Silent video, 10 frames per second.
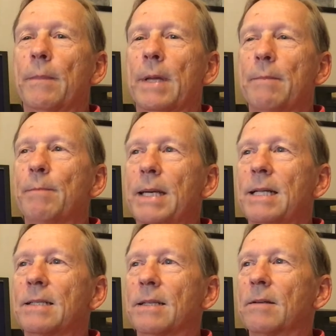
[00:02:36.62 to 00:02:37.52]
It
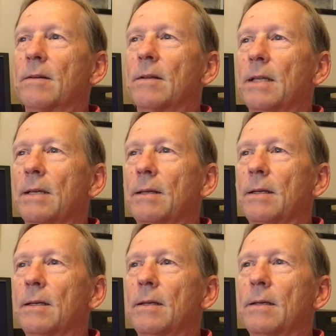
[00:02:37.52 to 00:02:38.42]
means literally
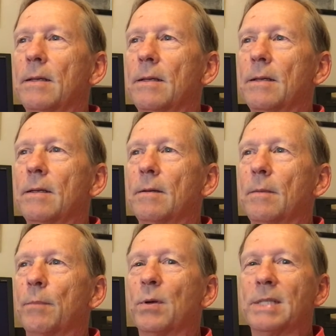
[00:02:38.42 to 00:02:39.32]

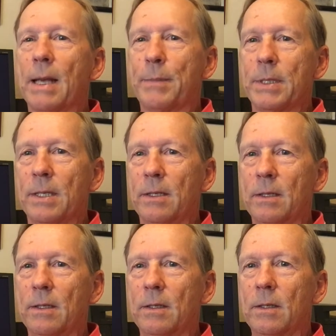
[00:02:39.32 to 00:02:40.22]
perception
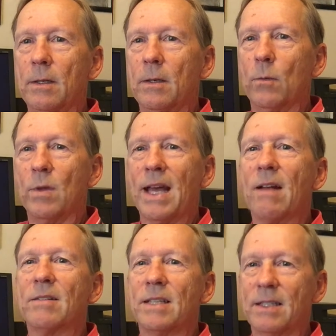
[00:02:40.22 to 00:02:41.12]

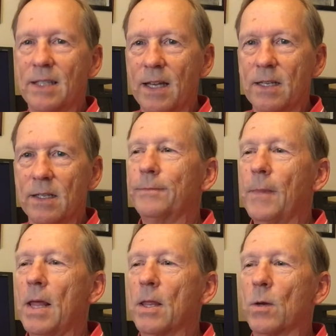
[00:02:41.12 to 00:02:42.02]
without sensation.
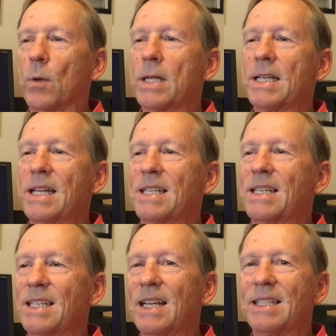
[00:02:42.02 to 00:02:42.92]
The question is
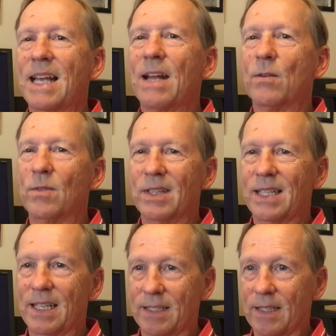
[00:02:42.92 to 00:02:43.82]
does that really
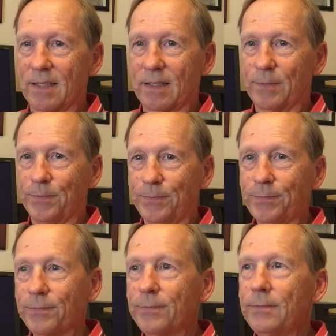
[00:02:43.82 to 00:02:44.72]
exist?
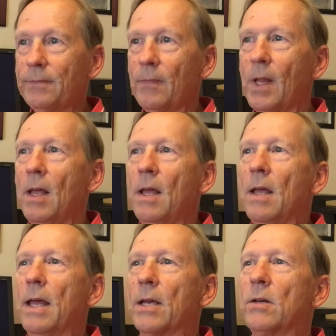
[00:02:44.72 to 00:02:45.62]

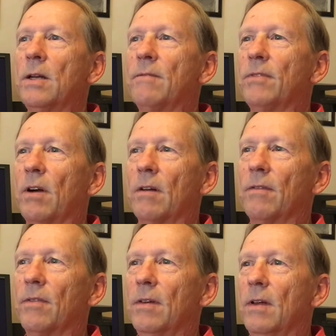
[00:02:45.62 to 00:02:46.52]
It could involve
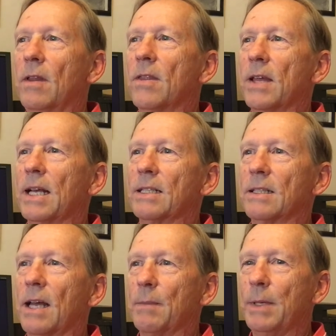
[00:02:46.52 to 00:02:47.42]
things
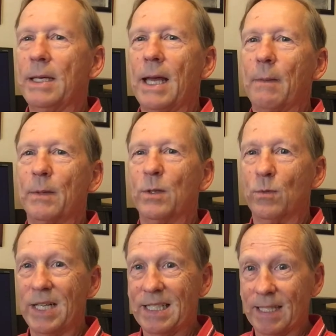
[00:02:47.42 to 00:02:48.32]
like being able to
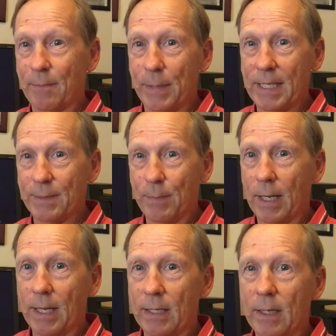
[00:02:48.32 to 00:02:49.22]
read somebody's
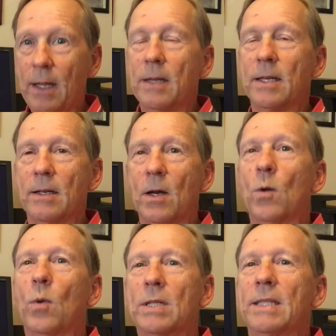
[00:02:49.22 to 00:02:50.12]
mind, to know
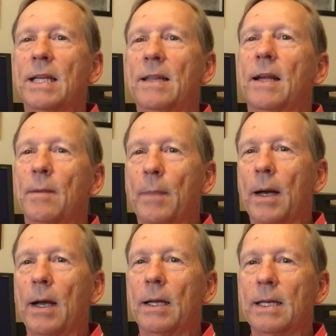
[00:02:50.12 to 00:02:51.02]
what's in their
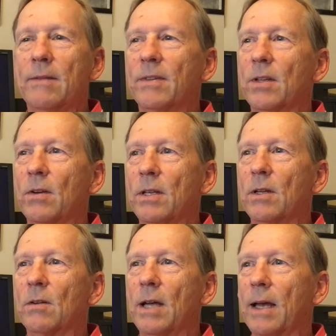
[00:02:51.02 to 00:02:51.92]
mind, even though you
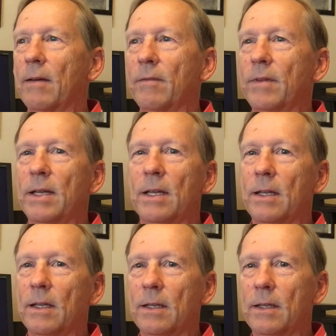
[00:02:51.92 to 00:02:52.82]
don't have
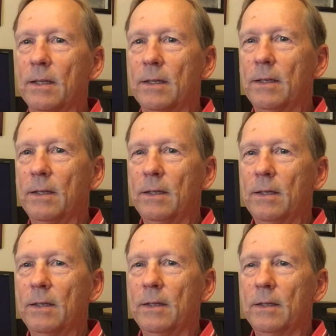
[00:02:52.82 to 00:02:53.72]
any
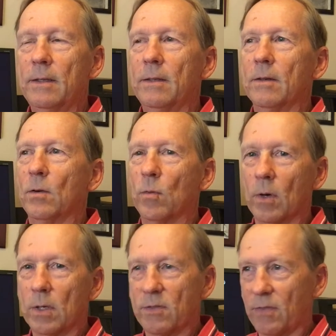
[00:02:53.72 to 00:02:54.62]

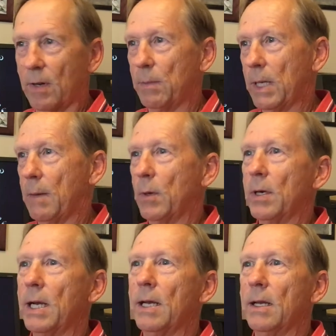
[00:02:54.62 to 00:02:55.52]
words from them or
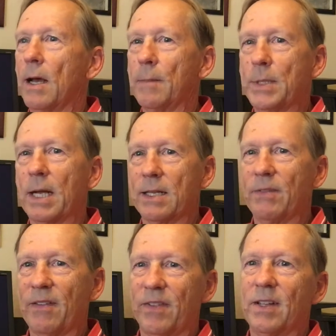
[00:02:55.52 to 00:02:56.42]
any objective
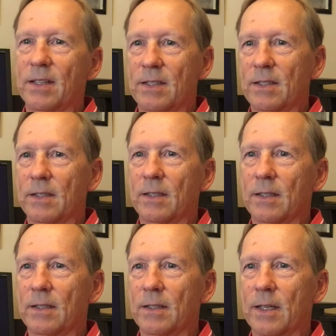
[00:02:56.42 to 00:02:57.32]
evidence
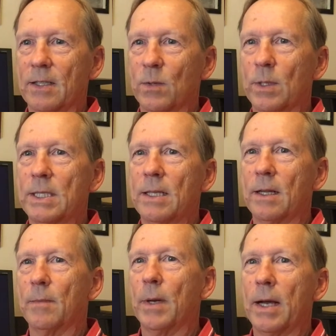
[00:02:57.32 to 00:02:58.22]
as to what's in
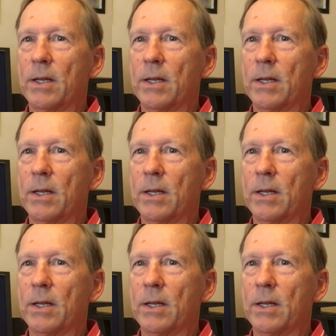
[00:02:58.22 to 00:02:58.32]
their mind.